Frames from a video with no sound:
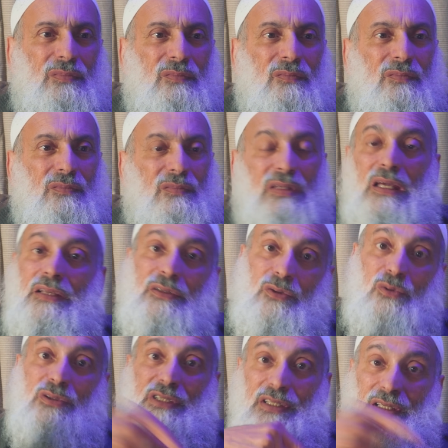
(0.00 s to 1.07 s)
Then
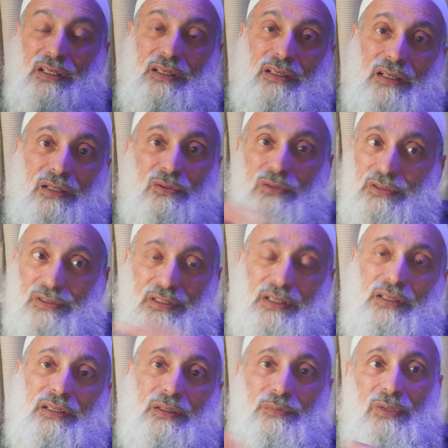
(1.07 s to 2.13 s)
you see and
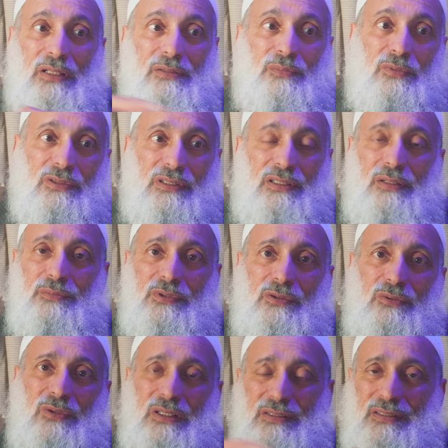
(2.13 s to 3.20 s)
hear about Muslims
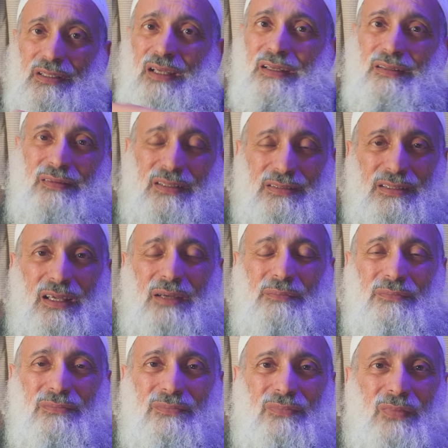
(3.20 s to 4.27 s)
who are saying the
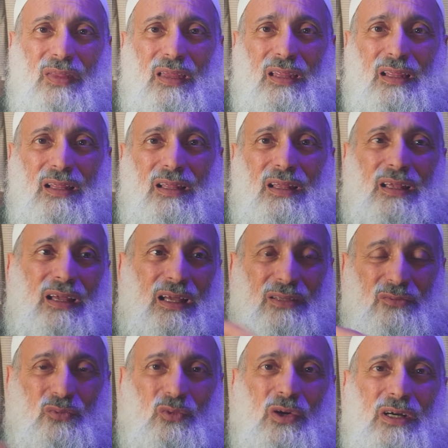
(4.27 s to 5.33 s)
same
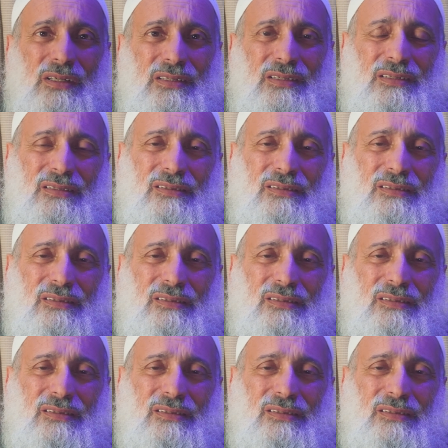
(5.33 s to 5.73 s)
and worse.